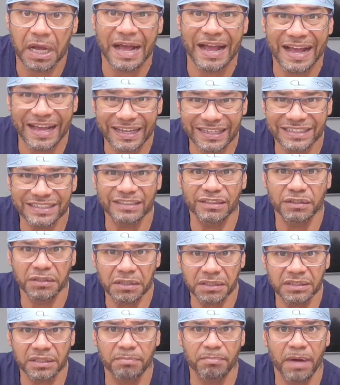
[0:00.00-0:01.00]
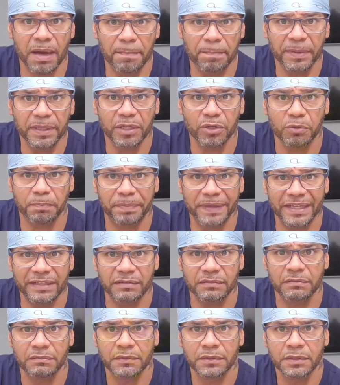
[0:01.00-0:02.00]
I looked them up a little
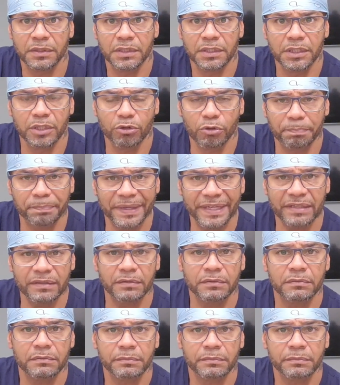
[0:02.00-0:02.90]
bit, little bit.